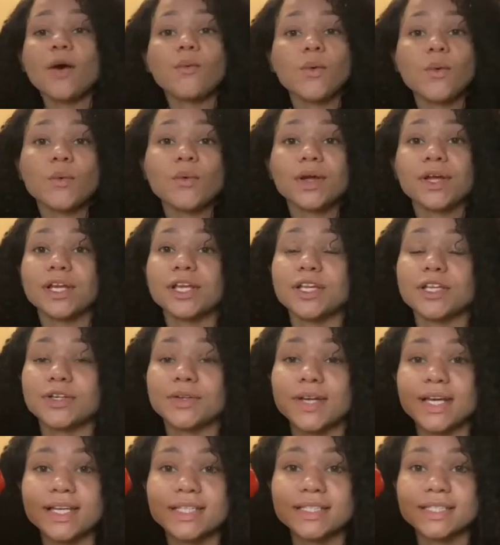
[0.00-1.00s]
we're gonna do
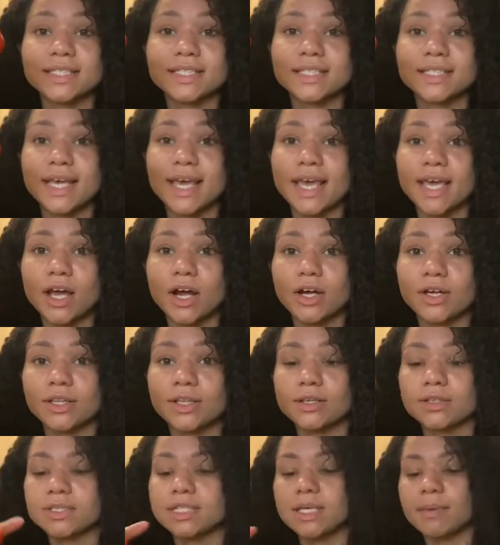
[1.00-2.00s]
next is take our
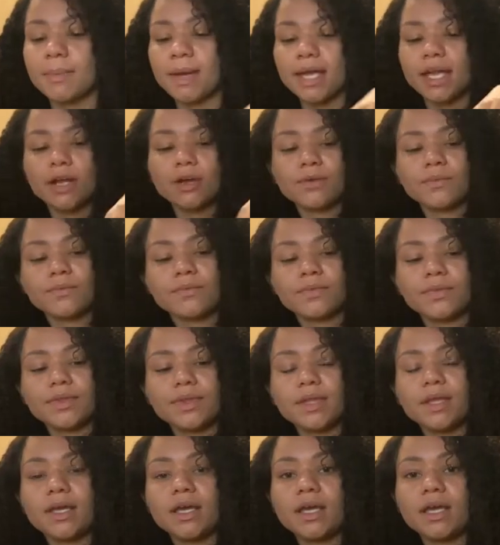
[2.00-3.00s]
little tomato,
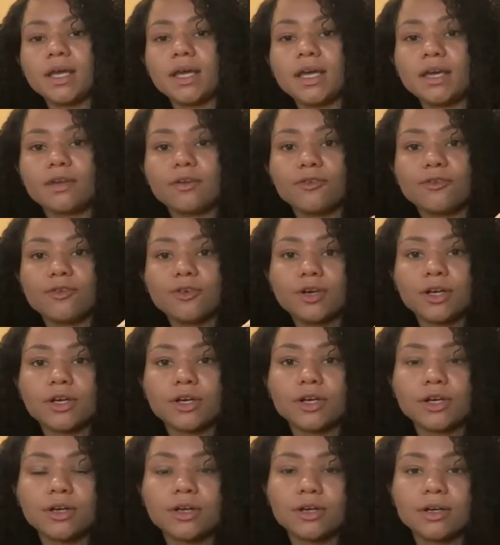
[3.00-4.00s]
and
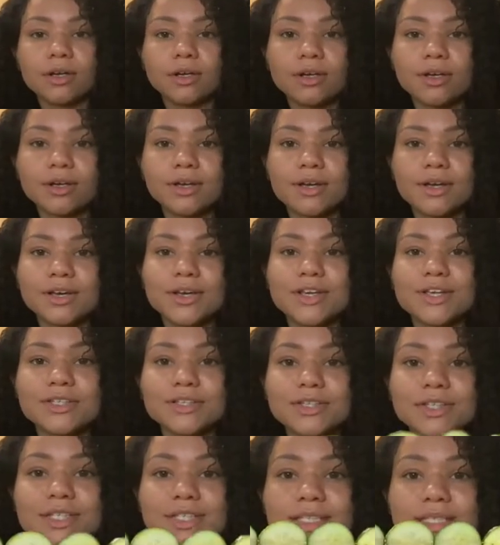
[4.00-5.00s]
so
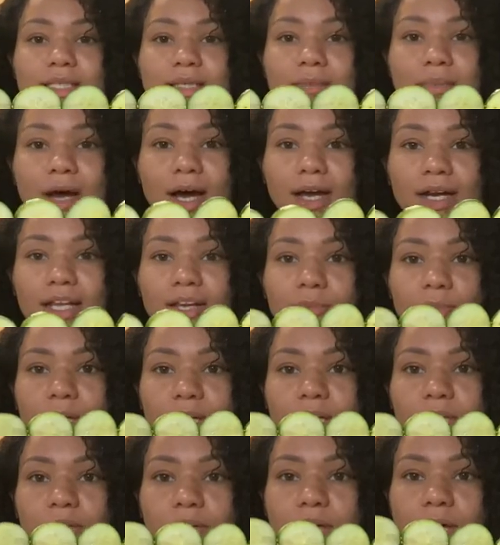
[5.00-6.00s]
this is the body of my
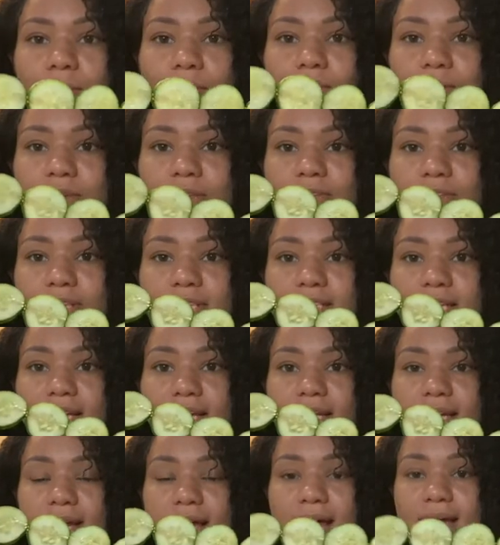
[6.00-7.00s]
cucumber. This
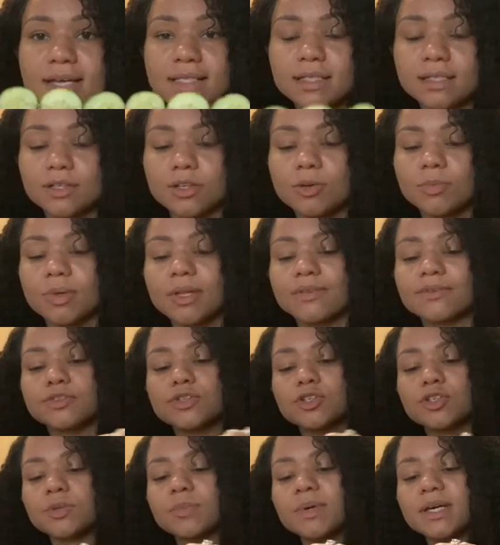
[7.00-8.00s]
end has a little bit of
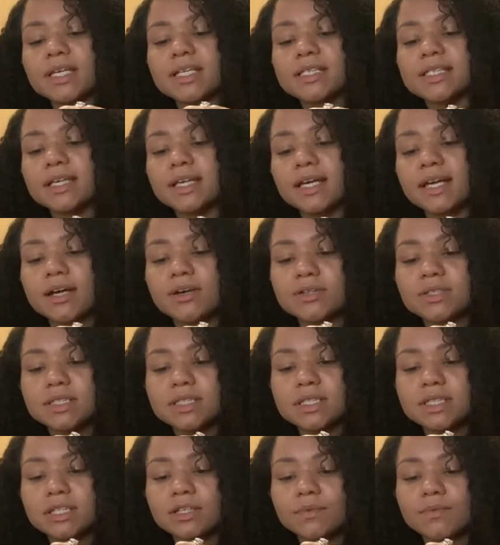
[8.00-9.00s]
toothpick sticking out
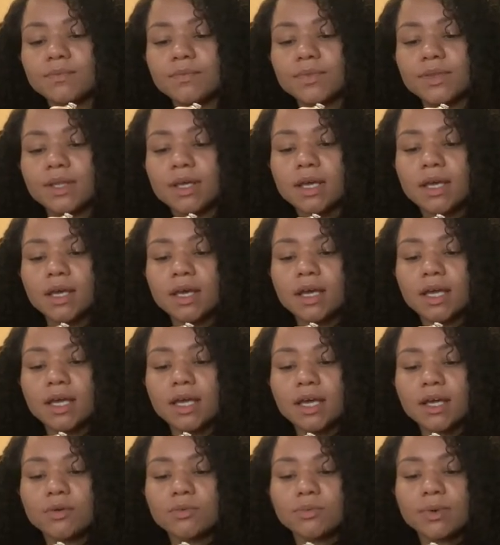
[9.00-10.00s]
still.
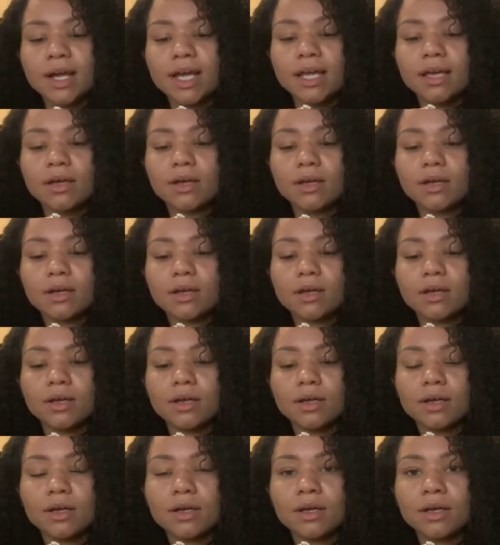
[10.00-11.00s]
And right
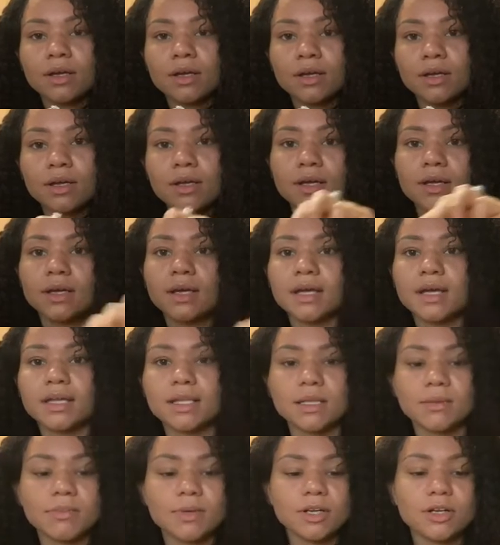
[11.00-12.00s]
in
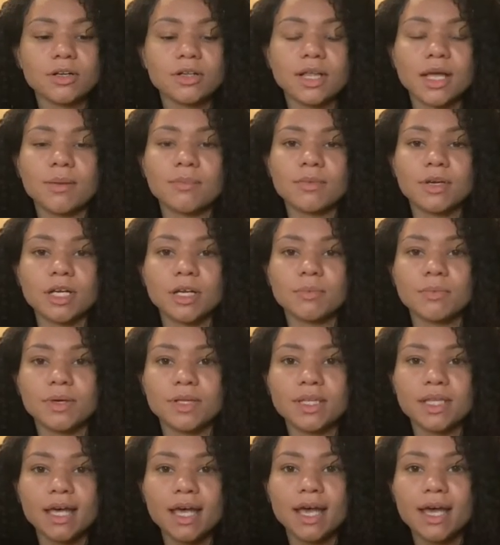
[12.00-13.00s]
the middle, I'm gonna put
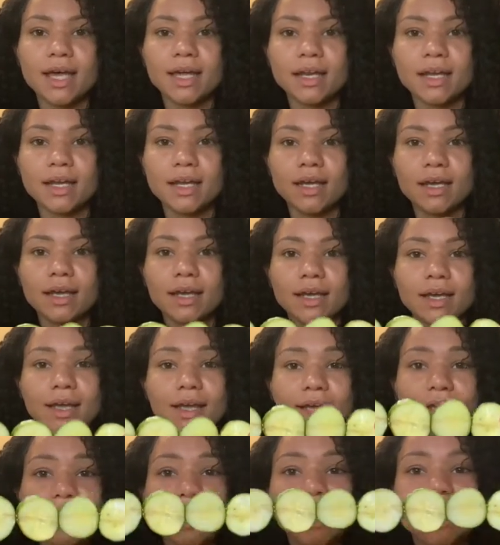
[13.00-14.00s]
the head.
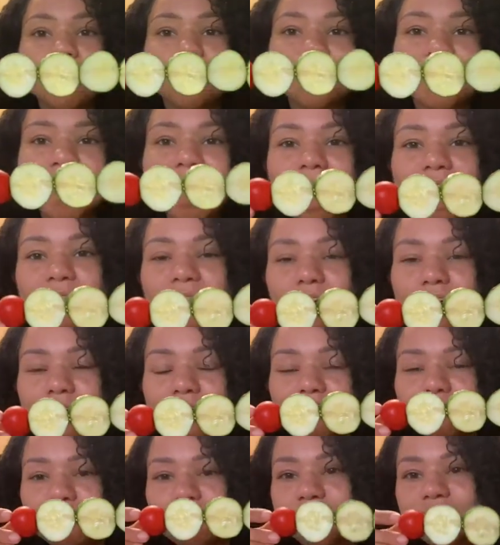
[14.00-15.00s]
And here we have
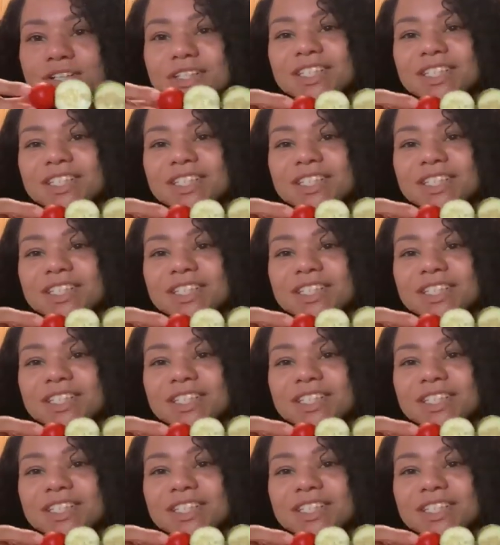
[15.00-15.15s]
our first